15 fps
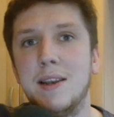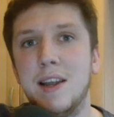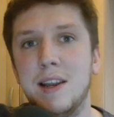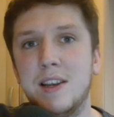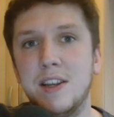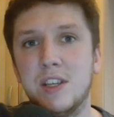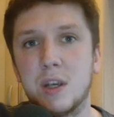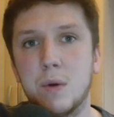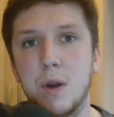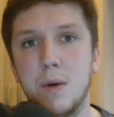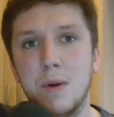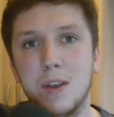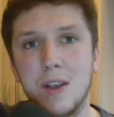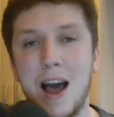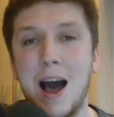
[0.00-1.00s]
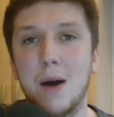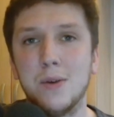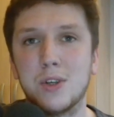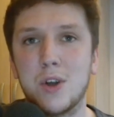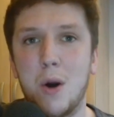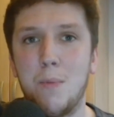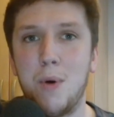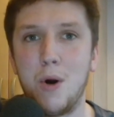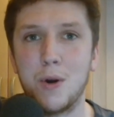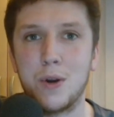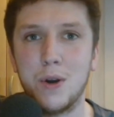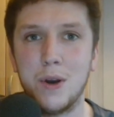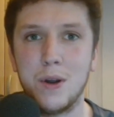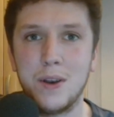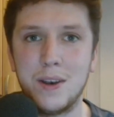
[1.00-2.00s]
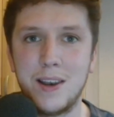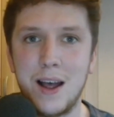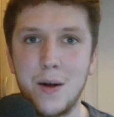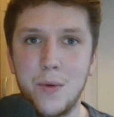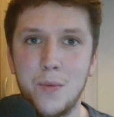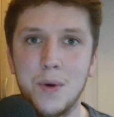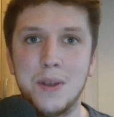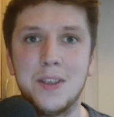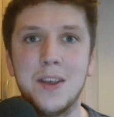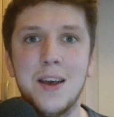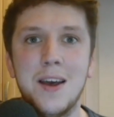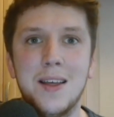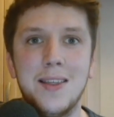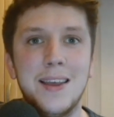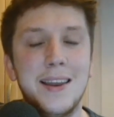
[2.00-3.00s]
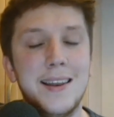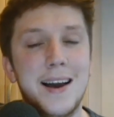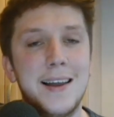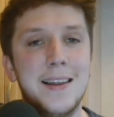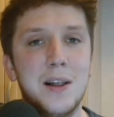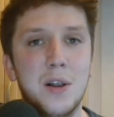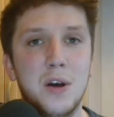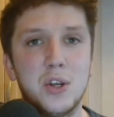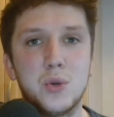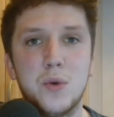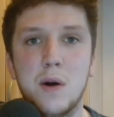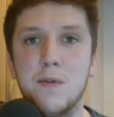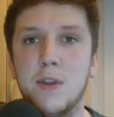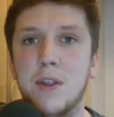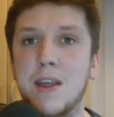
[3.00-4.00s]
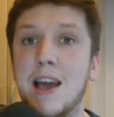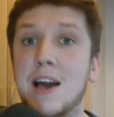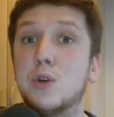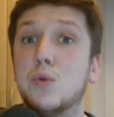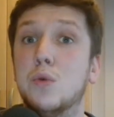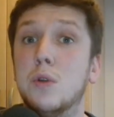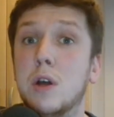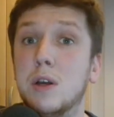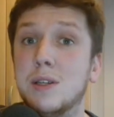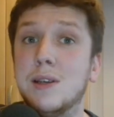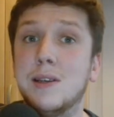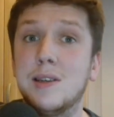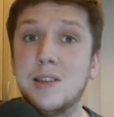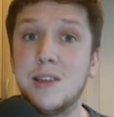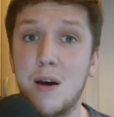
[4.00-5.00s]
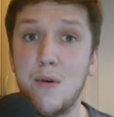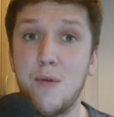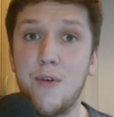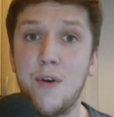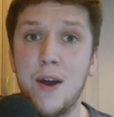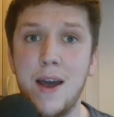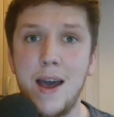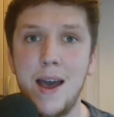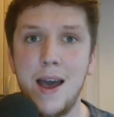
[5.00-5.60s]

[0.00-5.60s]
did disagree with how Scott Parker dealt with the 9-0 loss rather than the actual loss itself.